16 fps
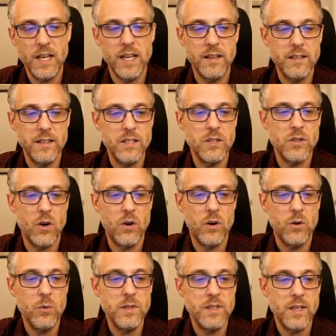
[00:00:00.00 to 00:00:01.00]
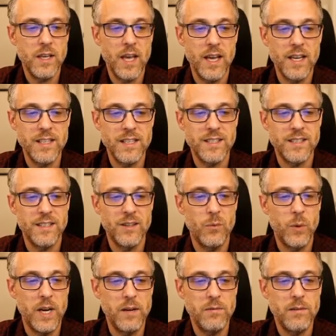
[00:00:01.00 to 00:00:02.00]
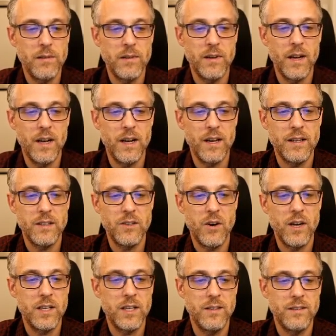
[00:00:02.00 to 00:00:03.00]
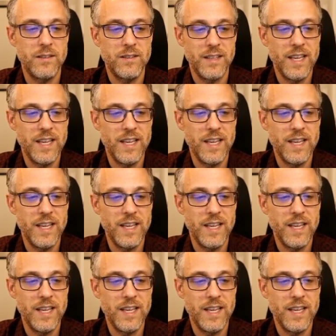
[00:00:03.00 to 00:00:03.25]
this is always the case whenever I talk to